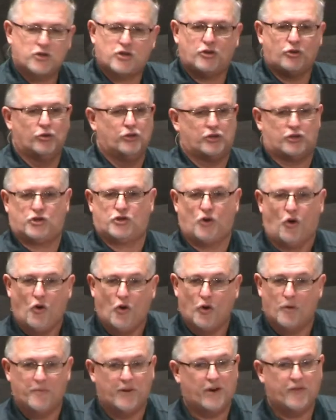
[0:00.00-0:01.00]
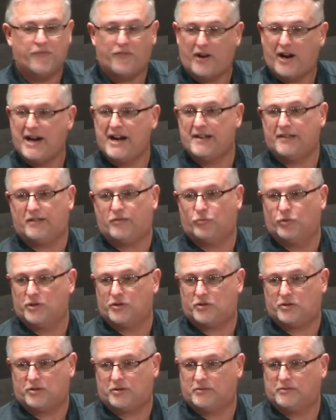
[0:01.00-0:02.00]
Because through the storm, their faith
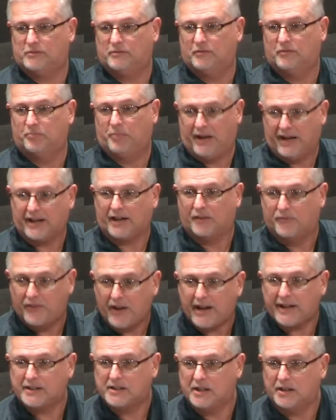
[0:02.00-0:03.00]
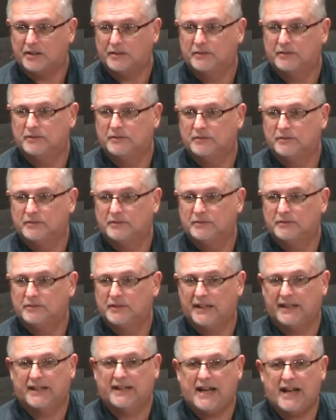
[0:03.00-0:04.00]
was being affected
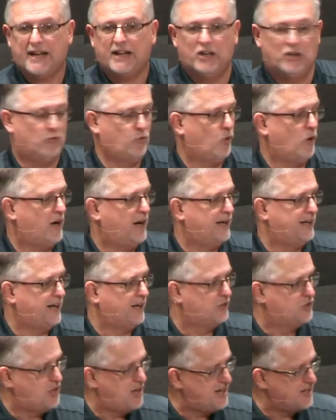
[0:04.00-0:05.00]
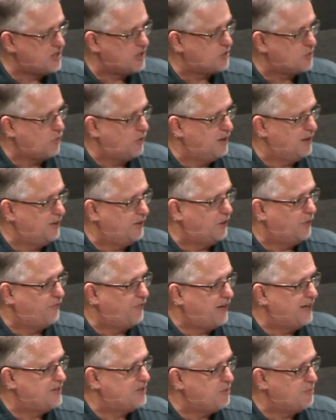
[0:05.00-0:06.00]
in a negative way. Now, Jesus wanted
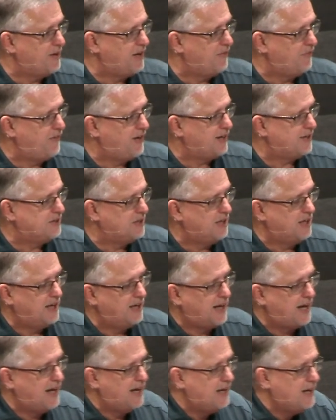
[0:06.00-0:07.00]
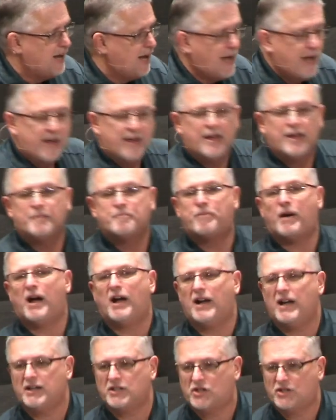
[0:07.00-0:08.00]
their faith to be affected in a
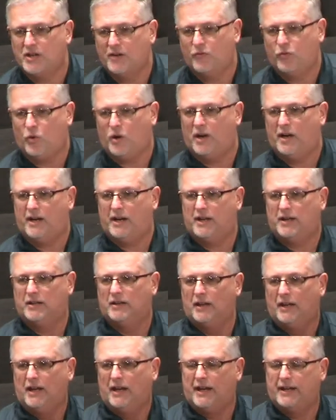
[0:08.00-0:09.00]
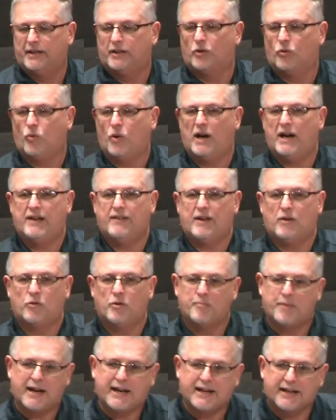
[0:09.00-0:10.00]
positive way and in a way
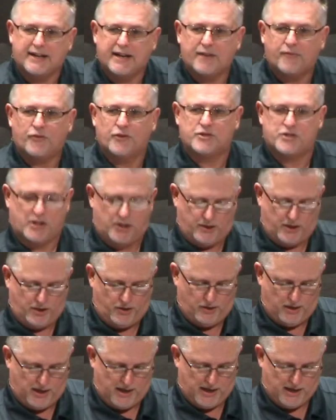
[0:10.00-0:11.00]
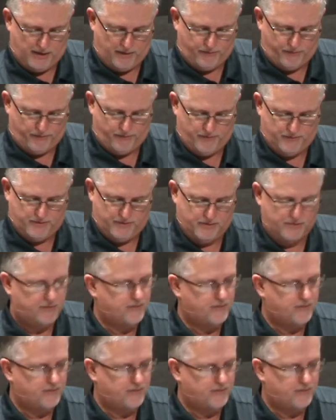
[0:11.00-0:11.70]
that would make a difference in their life.